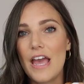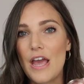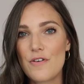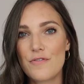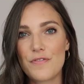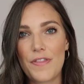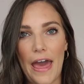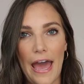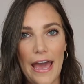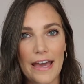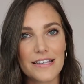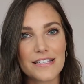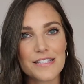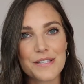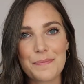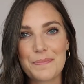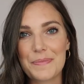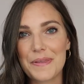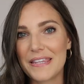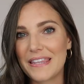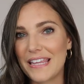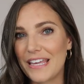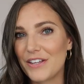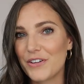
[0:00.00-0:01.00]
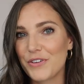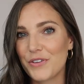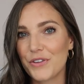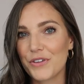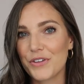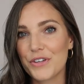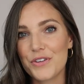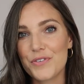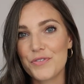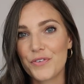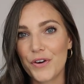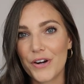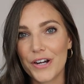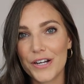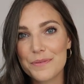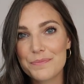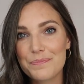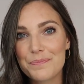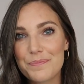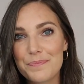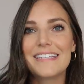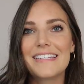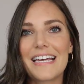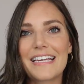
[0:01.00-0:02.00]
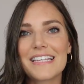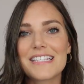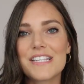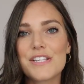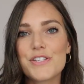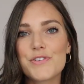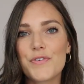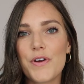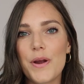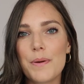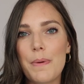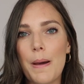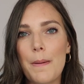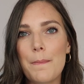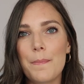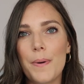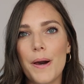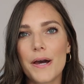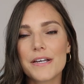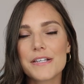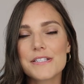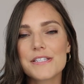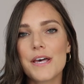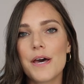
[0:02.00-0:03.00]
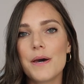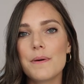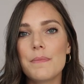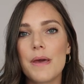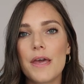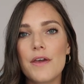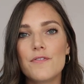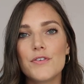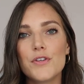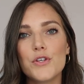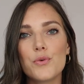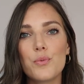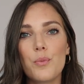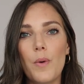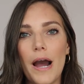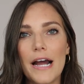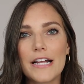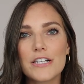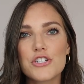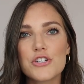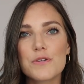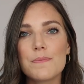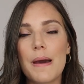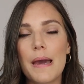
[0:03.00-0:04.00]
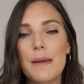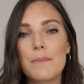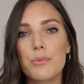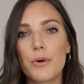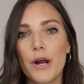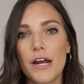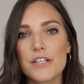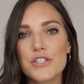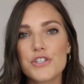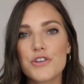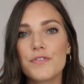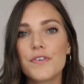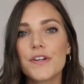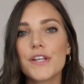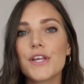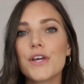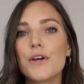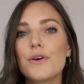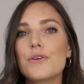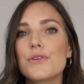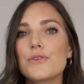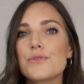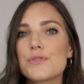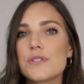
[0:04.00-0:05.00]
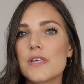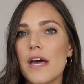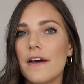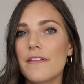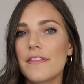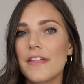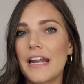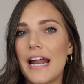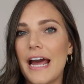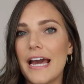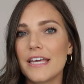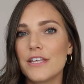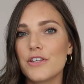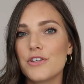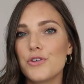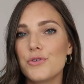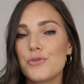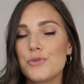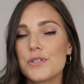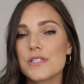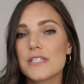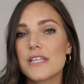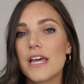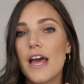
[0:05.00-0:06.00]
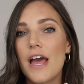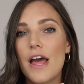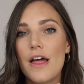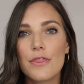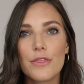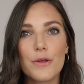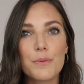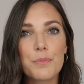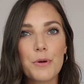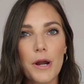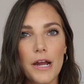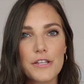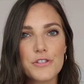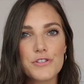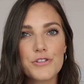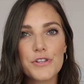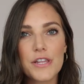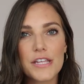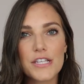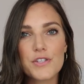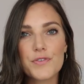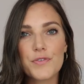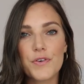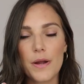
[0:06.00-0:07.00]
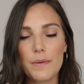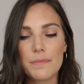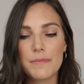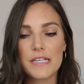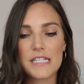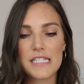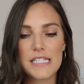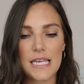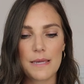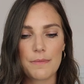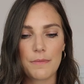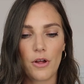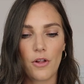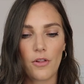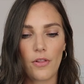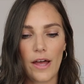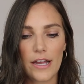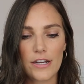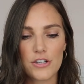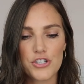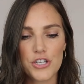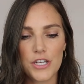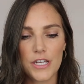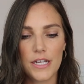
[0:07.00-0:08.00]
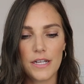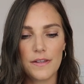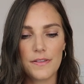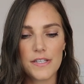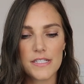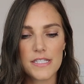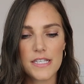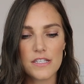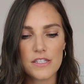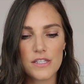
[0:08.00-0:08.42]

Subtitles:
if that is something that you're looking for. Next is from Buxom. If you watched my bronzer video, you saw that I used the bronzer that's from the same collection. This